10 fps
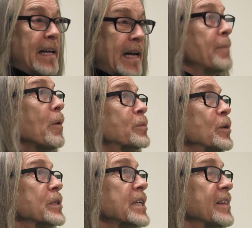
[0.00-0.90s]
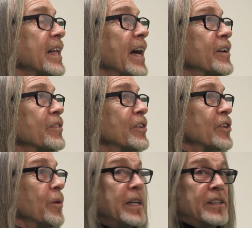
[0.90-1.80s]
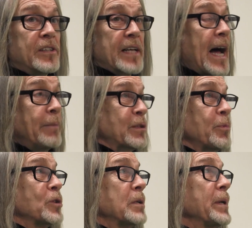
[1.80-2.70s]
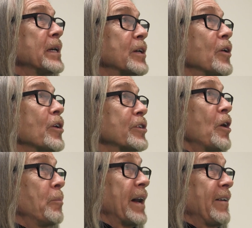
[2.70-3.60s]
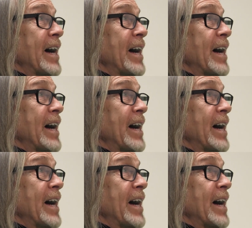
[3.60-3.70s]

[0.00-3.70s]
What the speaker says: he came up to us at the end of the show, and he says, I'm supposed to be in Cork now, but